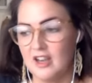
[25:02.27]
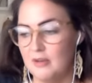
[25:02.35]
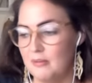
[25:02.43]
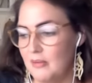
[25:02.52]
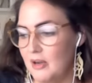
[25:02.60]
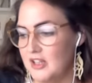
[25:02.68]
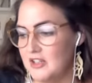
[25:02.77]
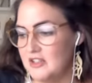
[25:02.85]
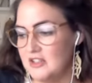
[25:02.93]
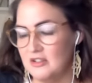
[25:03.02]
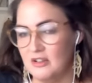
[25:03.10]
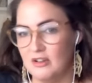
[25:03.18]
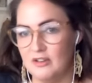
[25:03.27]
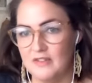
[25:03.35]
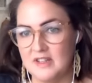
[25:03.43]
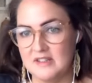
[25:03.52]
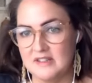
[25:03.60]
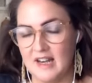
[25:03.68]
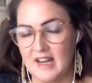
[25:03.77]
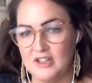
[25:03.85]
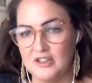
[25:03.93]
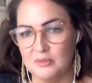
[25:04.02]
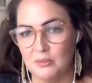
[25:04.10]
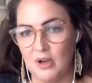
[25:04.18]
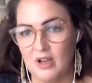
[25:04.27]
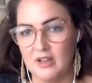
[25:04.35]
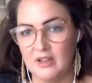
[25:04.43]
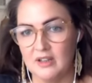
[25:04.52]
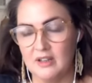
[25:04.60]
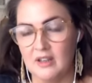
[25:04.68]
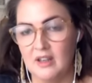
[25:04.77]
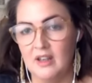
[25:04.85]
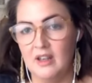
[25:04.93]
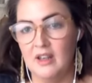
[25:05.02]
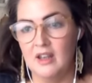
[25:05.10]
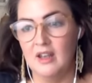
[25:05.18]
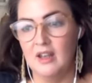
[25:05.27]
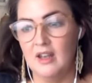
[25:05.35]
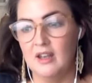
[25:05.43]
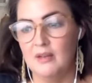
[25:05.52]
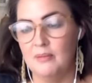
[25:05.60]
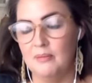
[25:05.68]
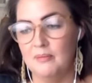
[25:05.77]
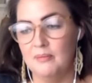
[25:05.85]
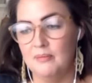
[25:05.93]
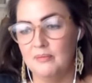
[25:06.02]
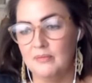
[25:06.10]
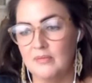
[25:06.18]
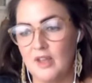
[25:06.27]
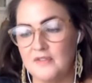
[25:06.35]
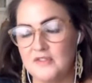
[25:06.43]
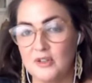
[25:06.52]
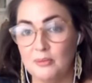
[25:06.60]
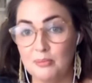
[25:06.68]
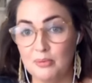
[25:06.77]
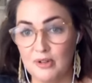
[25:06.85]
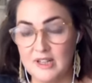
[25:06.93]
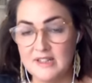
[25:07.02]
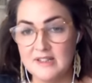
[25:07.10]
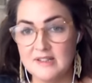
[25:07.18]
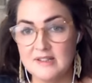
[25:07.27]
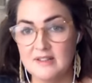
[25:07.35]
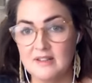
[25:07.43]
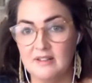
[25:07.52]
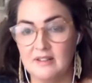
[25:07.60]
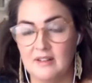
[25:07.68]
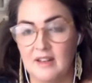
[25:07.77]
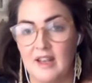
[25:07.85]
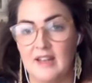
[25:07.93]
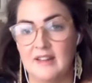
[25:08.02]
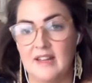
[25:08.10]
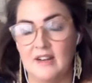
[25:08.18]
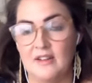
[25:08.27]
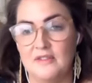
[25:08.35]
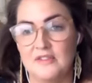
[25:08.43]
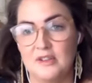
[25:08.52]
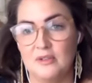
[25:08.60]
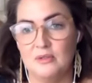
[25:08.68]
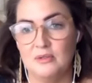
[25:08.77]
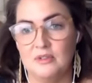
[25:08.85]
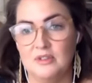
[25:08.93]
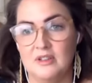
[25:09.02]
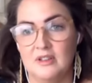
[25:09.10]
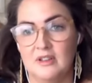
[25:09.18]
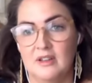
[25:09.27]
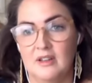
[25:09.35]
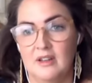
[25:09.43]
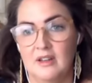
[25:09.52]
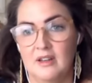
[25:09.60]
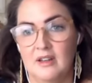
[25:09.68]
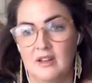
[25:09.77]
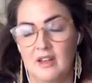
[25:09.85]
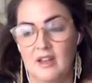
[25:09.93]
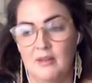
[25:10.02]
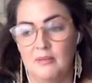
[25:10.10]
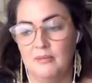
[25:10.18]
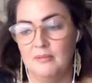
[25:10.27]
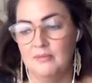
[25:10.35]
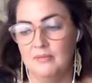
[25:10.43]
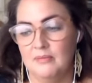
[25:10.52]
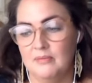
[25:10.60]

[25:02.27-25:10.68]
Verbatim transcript: Um, I used to do a lot of installation work. Um, I've sold prints and then I've sold um,